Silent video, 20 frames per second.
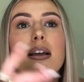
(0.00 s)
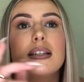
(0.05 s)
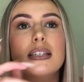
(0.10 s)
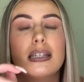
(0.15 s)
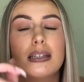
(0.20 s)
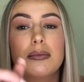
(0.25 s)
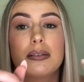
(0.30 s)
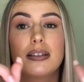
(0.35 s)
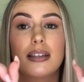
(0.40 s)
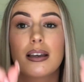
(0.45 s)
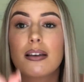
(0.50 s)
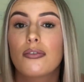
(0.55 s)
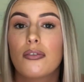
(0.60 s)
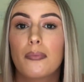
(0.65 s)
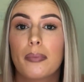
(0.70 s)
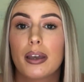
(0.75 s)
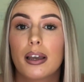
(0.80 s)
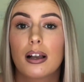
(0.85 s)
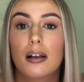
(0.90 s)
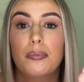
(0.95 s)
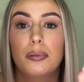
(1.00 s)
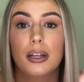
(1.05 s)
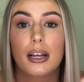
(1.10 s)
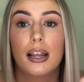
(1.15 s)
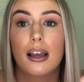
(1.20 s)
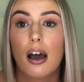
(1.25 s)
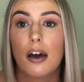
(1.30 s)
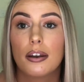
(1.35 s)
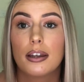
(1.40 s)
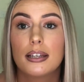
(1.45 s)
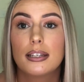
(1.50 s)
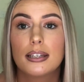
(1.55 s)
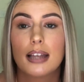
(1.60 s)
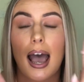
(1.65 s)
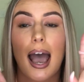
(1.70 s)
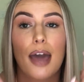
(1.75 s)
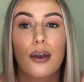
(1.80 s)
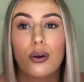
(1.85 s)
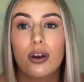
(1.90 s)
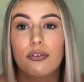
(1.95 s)
do you see, if I'm being completely honest,
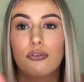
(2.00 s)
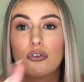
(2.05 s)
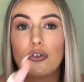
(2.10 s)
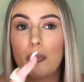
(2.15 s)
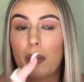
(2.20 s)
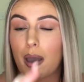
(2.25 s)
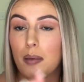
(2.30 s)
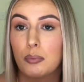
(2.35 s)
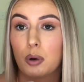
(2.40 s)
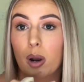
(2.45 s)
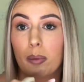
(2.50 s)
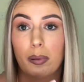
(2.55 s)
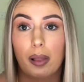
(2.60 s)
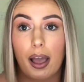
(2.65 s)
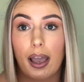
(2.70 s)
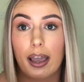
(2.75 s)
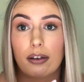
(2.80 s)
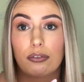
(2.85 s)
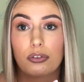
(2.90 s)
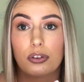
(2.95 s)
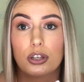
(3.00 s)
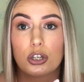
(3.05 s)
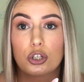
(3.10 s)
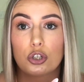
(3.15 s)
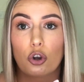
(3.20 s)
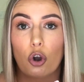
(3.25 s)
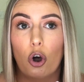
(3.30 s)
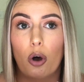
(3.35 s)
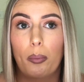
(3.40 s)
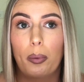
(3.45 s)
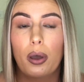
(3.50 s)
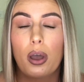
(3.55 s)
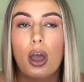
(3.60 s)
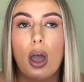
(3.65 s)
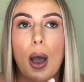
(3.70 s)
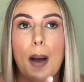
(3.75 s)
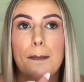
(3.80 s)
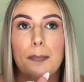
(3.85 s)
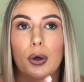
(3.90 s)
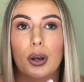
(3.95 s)
I don't even remember applying for this job,
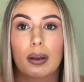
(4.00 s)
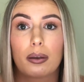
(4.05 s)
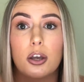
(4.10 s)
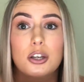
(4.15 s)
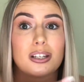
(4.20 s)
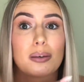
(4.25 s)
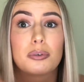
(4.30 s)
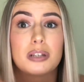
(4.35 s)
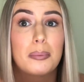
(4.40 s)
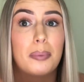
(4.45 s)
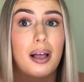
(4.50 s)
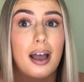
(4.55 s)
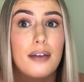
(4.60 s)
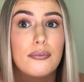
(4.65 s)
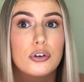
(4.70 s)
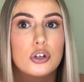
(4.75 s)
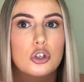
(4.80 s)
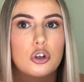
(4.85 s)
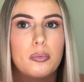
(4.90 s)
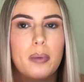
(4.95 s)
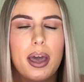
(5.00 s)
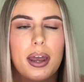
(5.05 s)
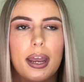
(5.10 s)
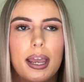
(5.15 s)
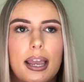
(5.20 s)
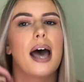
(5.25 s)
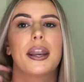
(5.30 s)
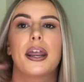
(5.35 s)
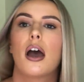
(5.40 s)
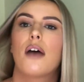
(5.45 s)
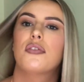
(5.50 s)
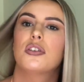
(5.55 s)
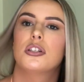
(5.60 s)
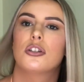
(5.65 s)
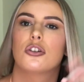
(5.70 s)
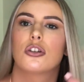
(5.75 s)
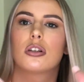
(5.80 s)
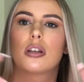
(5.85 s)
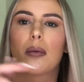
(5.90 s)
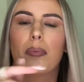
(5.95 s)
but because I was applying for so many. And I
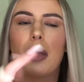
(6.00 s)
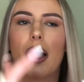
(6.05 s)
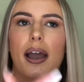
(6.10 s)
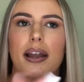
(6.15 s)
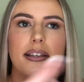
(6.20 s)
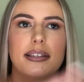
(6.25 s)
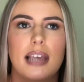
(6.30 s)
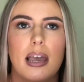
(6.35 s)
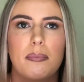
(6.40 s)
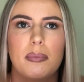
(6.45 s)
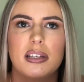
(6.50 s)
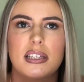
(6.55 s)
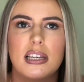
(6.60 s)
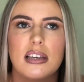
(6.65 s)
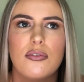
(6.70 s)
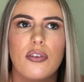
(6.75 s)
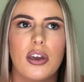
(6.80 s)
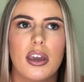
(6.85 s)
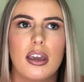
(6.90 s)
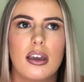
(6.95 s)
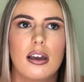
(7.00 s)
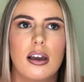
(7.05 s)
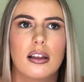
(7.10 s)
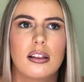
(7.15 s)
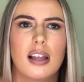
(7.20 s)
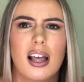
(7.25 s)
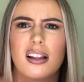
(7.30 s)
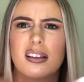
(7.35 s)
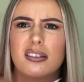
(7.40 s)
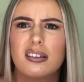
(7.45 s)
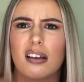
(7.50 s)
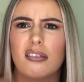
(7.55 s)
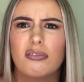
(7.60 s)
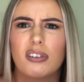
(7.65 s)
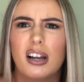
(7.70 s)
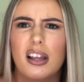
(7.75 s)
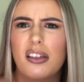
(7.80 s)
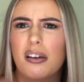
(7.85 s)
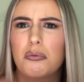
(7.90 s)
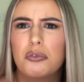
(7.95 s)
obviously just applied, sent my CV, and that's it
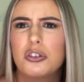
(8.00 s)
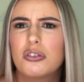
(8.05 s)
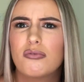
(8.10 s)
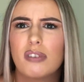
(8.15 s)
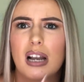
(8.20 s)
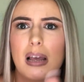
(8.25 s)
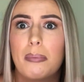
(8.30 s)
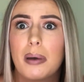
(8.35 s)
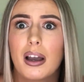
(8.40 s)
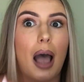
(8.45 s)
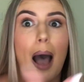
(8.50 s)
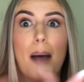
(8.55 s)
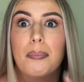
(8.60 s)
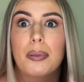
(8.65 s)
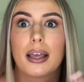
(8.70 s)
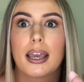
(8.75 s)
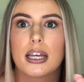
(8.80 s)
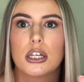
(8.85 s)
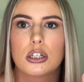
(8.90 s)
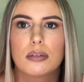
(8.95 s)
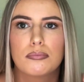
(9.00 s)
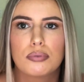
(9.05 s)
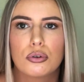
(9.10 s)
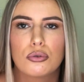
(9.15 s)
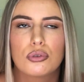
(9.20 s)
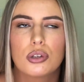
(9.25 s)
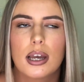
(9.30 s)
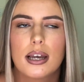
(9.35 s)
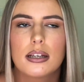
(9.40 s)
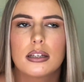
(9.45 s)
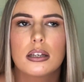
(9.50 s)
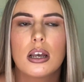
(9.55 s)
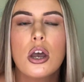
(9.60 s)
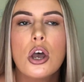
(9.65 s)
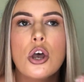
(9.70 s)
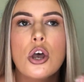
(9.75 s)
really. That wasn't really a big application process.